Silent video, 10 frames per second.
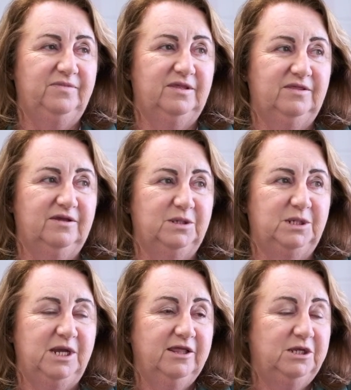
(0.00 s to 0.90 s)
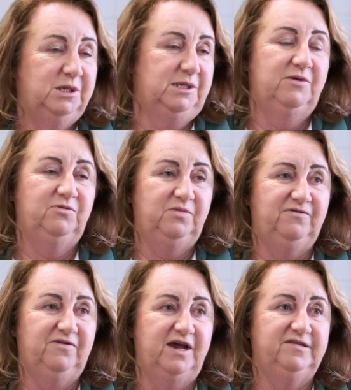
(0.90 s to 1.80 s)
the challenges that would be
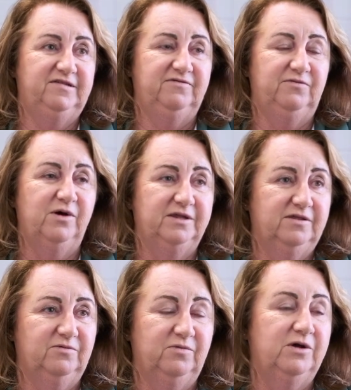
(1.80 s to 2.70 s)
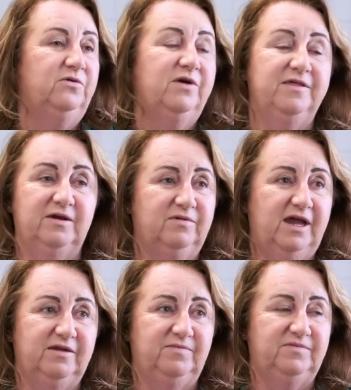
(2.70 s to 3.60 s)
faced if one or other
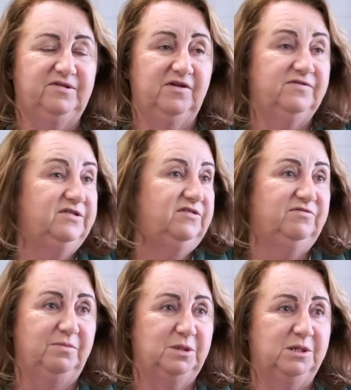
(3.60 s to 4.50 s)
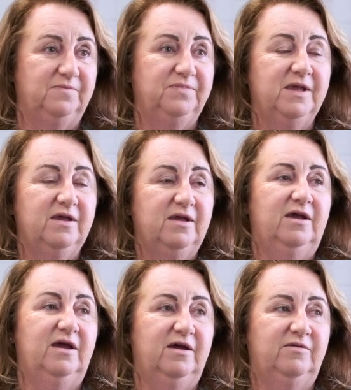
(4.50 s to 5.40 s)
had service disruption
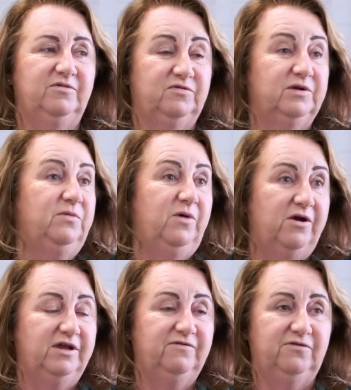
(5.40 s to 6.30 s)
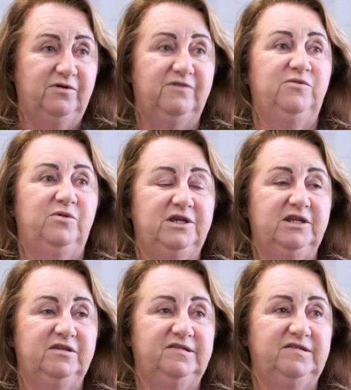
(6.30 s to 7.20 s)
was really worrying for everybody
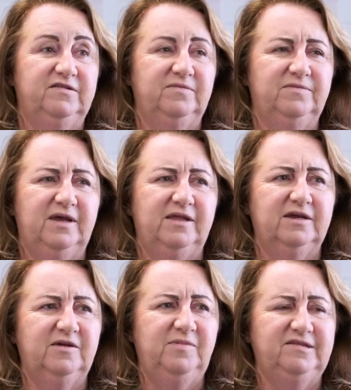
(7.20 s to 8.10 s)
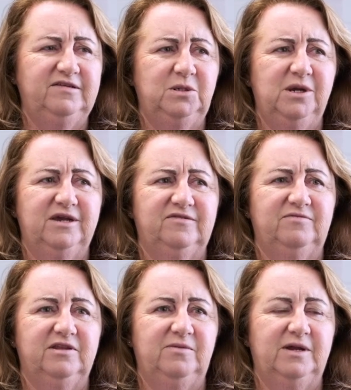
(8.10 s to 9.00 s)
in the system. And the Capacity Tracker has
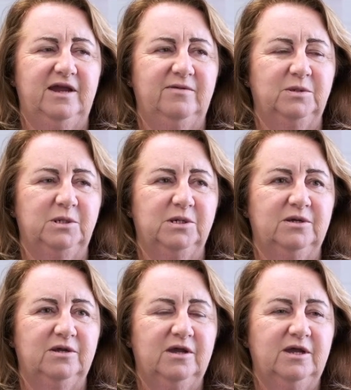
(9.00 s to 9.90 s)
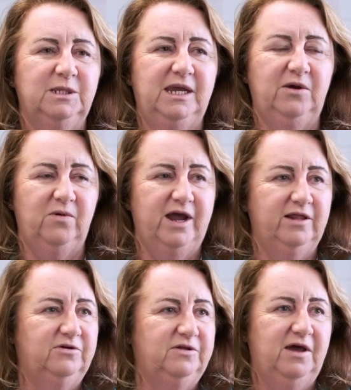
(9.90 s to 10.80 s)
really been able to take away a
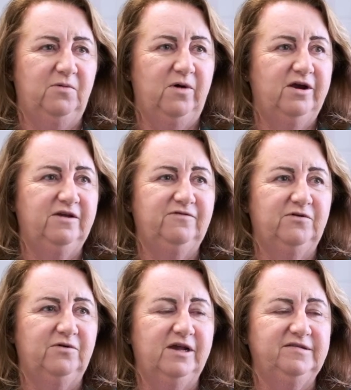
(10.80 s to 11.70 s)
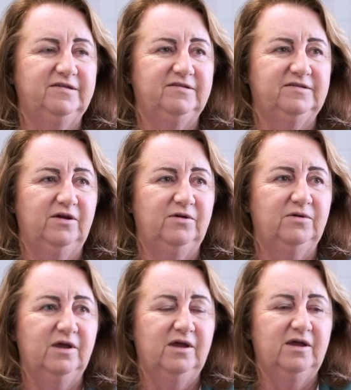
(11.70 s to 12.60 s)
lot of that worry for us. And so
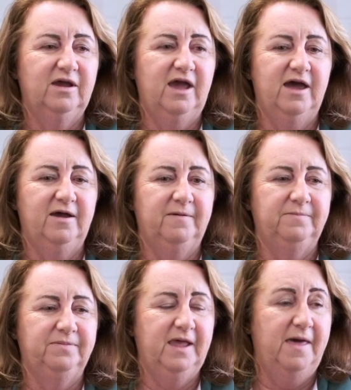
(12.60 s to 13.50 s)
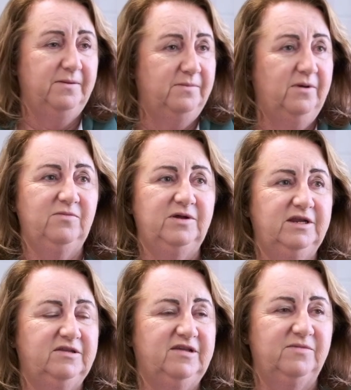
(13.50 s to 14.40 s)
at the moment it